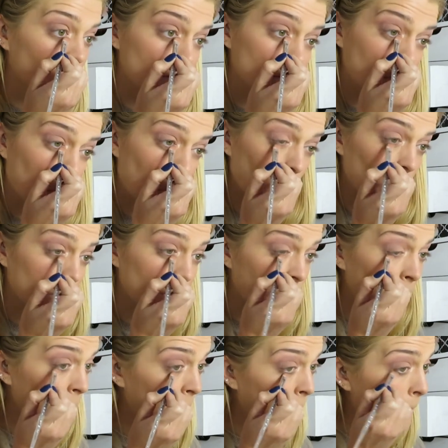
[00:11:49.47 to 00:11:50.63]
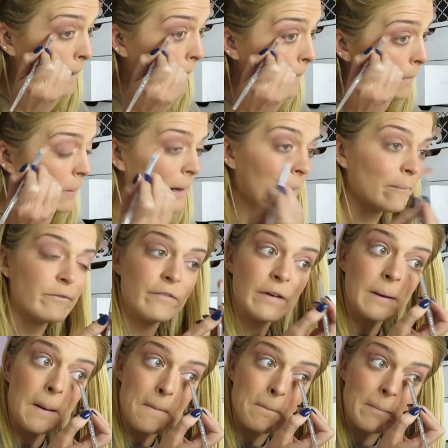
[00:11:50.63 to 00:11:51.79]
It's called
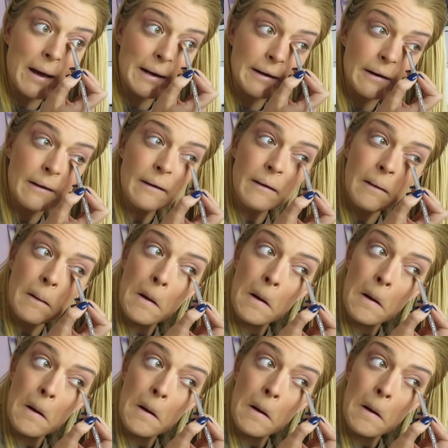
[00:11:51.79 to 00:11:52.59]
Blamford Manor.